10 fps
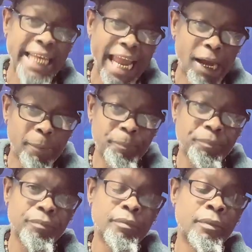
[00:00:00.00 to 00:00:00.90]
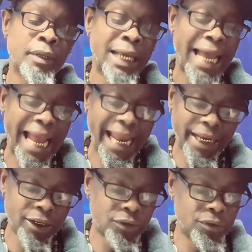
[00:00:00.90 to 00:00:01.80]
gap,
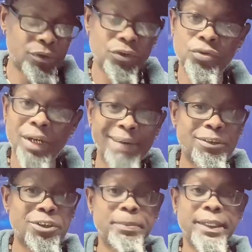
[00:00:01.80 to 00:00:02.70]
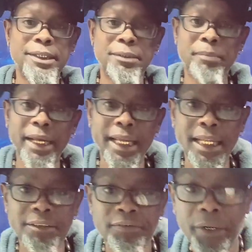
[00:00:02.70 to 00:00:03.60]
angle, travel speed. Man,
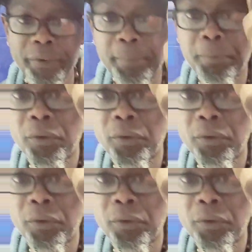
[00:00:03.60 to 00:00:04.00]
that's very